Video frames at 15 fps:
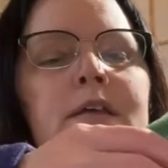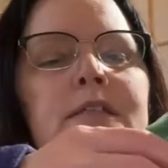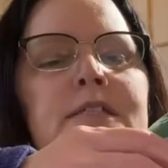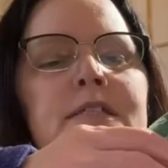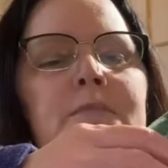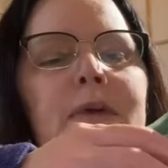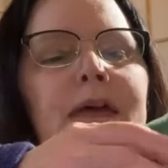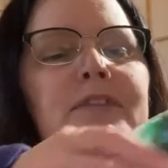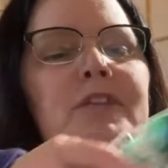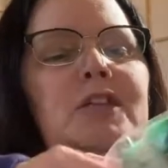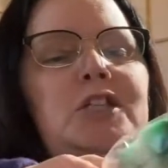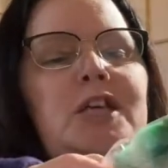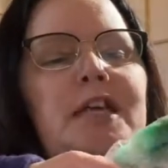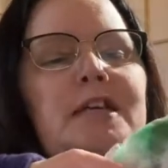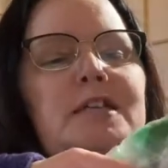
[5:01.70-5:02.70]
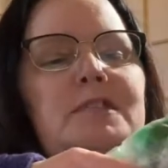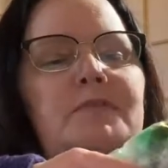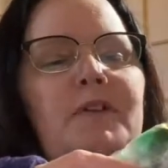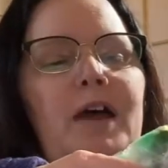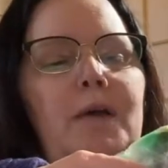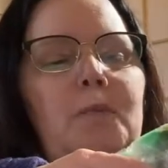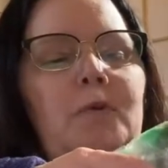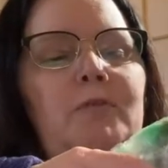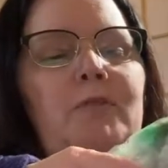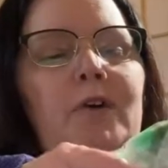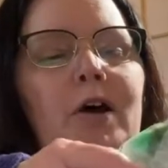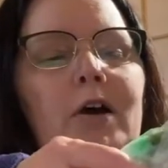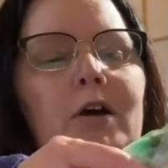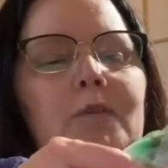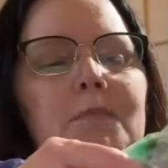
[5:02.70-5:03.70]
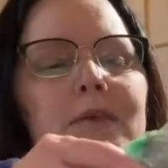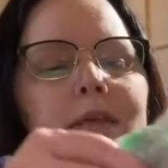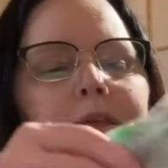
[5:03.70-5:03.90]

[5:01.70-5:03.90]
Samantha J's Fiber Farm.